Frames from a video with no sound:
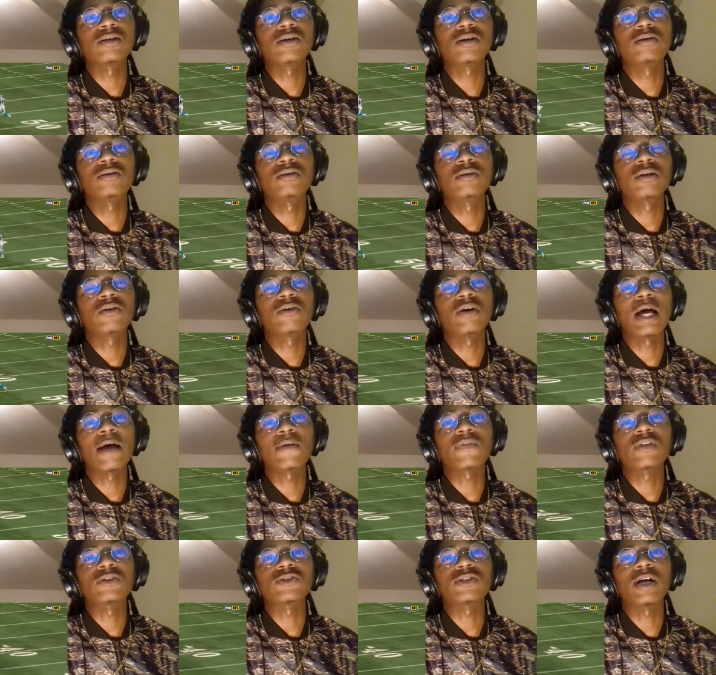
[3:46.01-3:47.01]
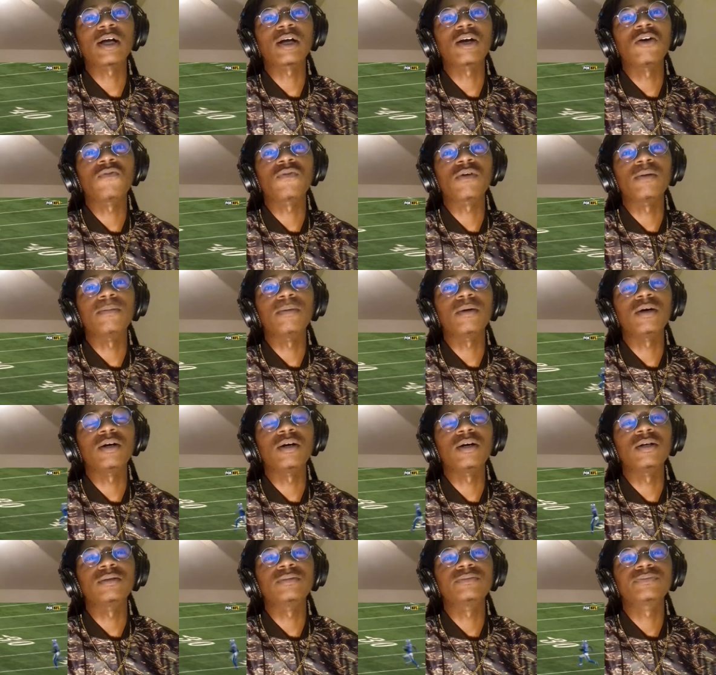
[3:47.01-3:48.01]
You don't you don't have to try and go for the
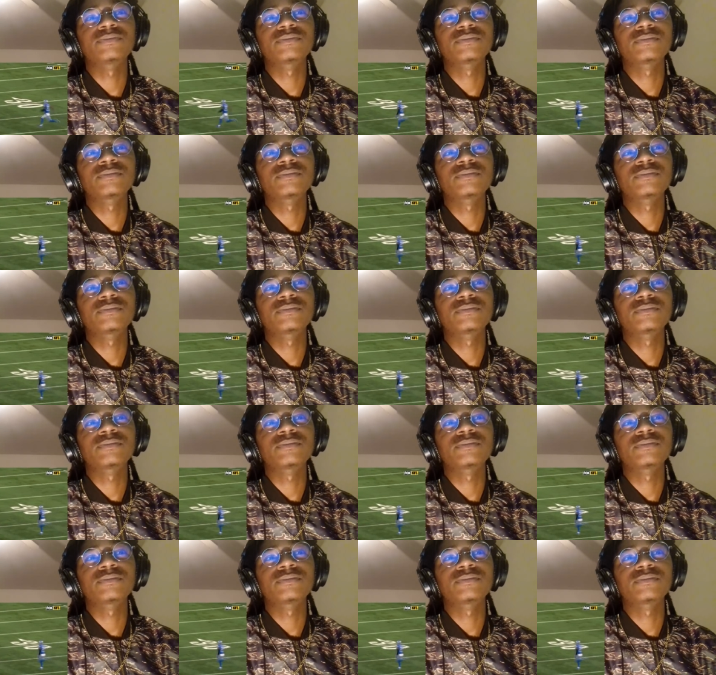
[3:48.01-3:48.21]
ball.